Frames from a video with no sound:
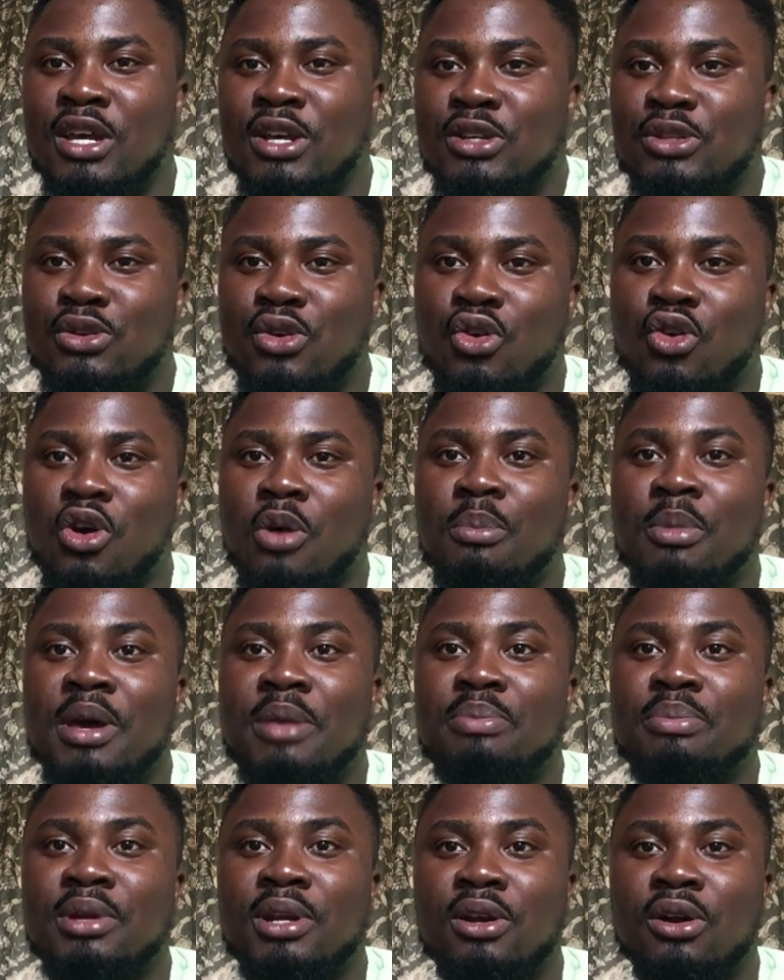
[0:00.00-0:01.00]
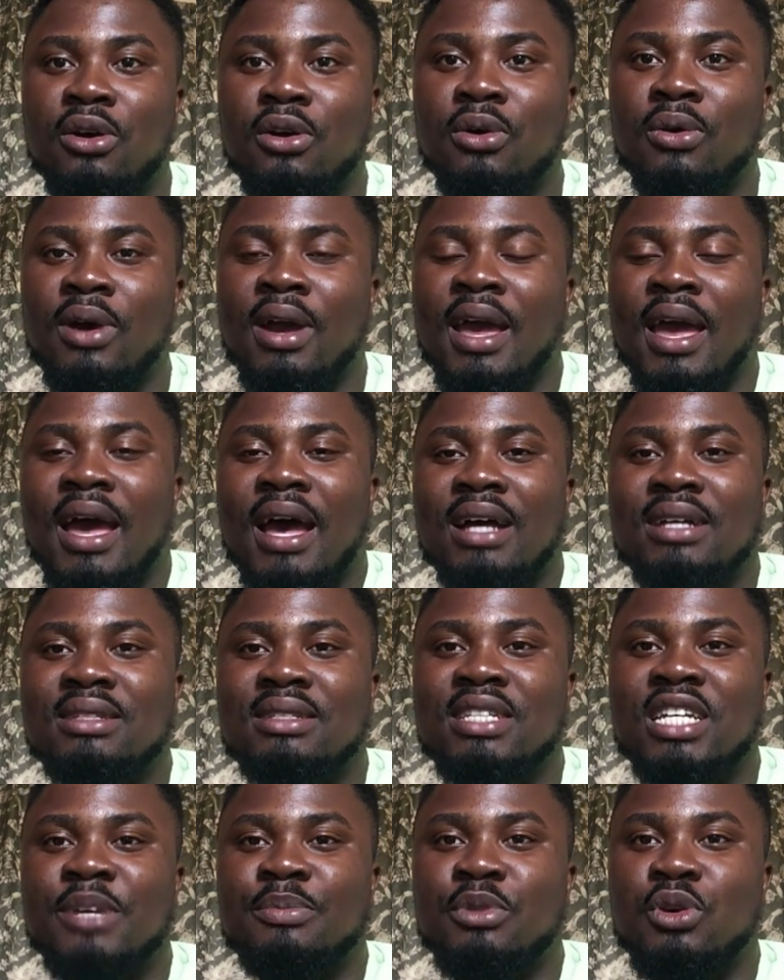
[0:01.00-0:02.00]
So comment below and
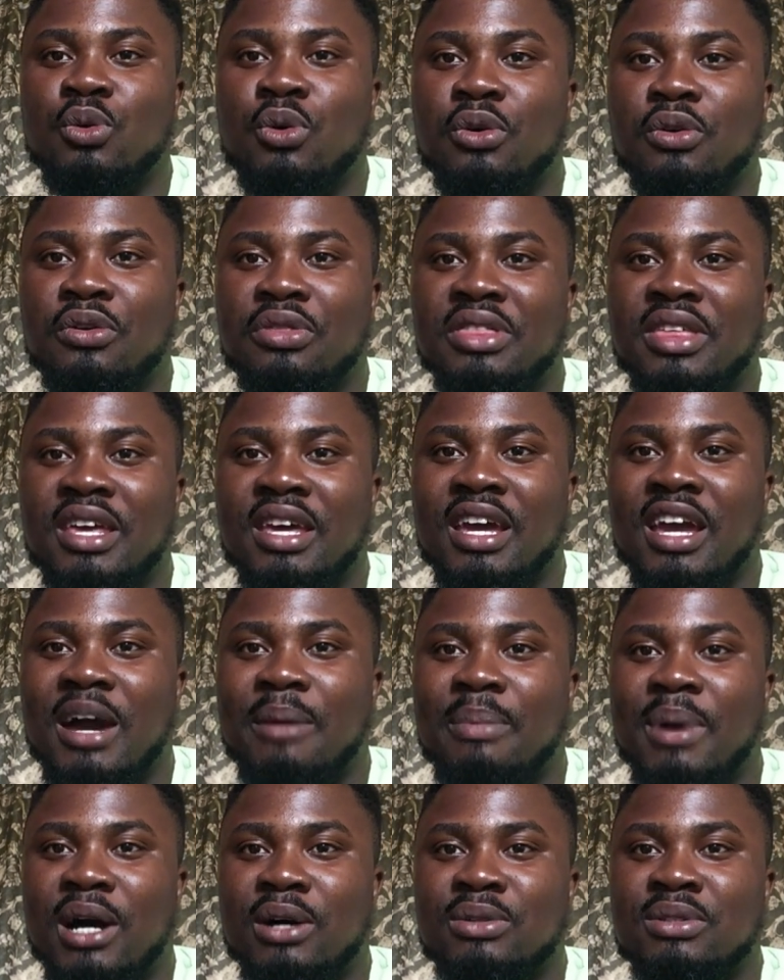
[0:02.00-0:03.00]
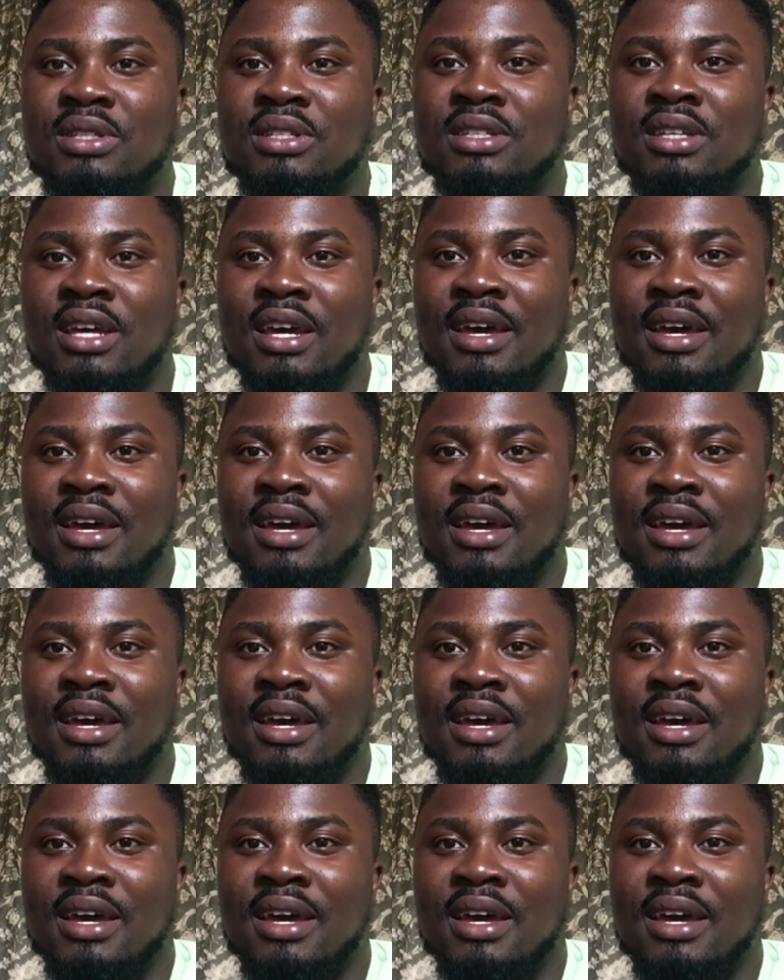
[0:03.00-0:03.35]
tell me what you think about